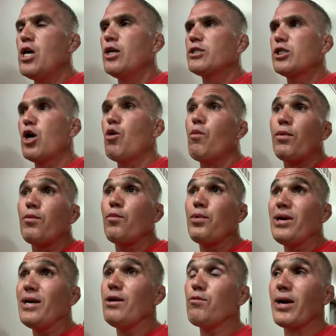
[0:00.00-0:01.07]
So when
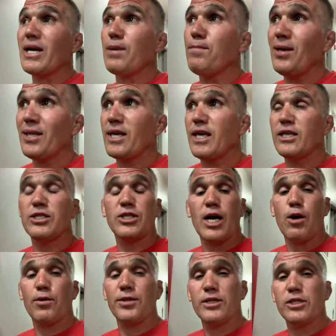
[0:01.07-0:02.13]
we recommend kids
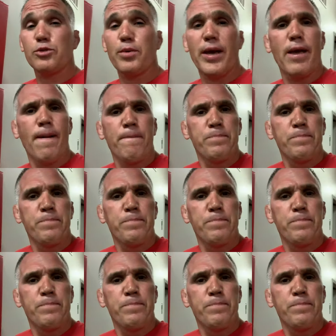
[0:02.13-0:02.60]
shower this way,